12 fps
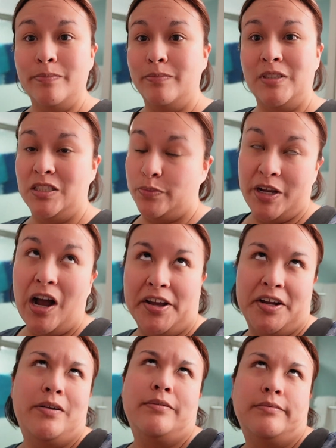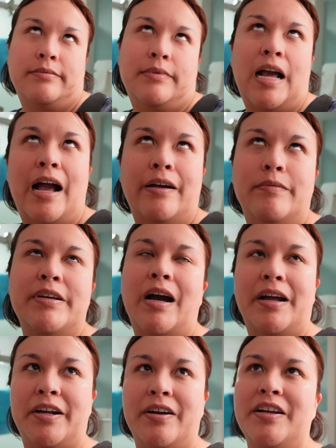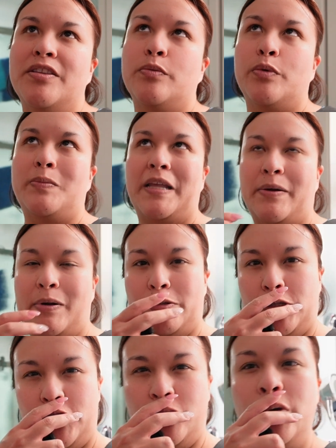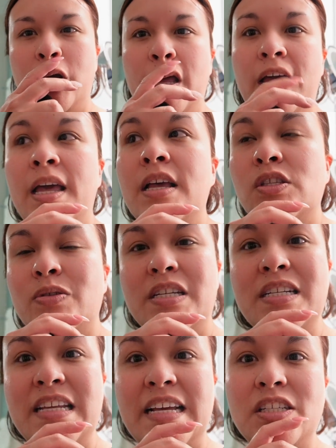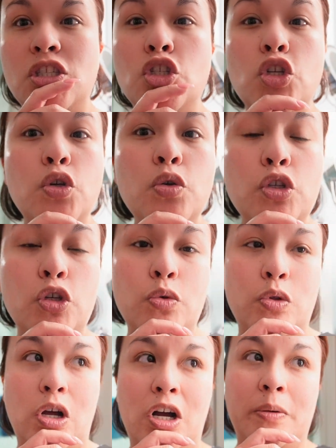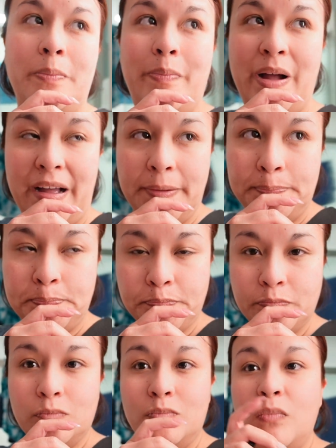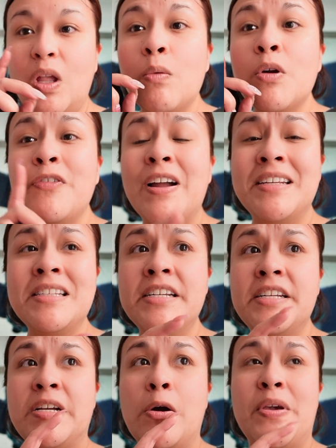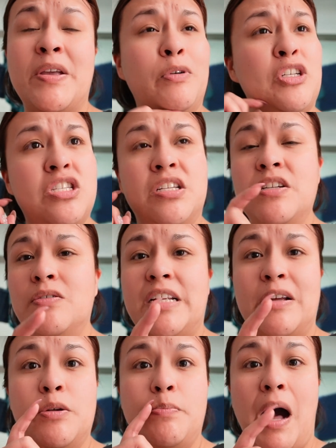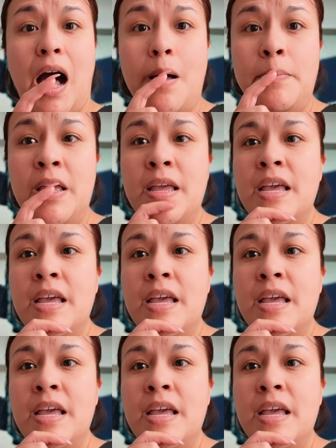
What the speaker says: since we got here. We got here in the room like around 2. So it didn't take us too long, but we're finally gonna go eat. We're just gonna go down to Pop